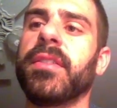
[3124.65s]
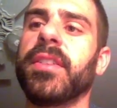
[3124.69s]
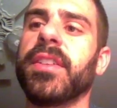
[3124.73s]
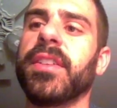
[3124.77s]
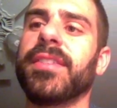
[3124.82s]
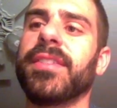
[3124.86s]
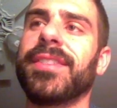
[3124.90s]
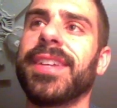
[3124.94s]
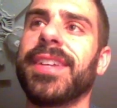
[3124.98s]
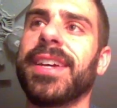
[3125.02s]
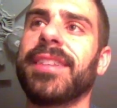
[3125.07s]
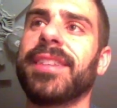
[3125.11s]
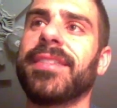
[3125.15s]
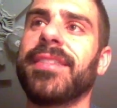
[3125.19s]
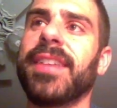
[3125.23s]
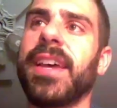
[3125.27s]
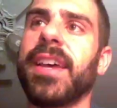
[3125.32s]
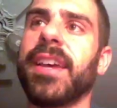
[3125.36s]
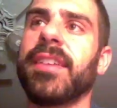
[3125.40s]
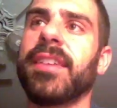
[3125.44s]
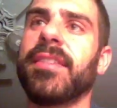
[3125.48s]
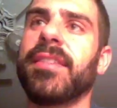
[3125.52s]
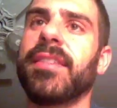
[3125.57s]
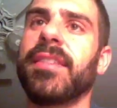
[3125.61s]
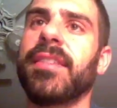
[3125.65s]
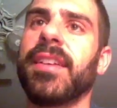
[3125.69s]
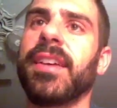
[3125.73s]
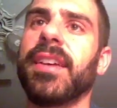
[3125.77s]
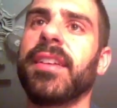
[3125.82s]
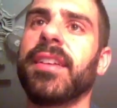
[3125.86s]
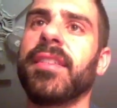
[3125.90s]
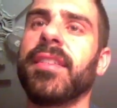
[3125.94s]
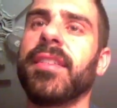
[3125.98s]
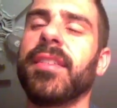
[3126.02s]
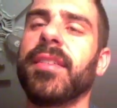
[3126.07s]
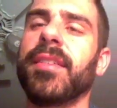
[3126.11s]
does not sack his
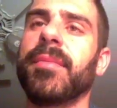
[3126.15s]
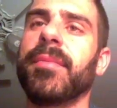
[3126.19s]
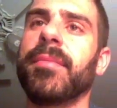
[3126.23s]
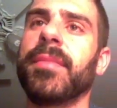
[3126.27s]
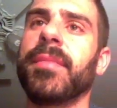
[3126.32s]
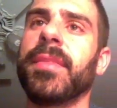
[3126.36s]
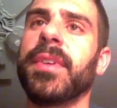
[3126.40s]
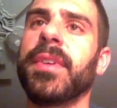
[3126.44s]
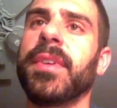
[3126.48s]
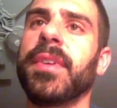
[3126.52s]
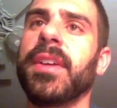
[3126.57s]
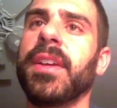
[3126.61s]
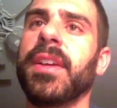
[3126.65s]
Sanctum.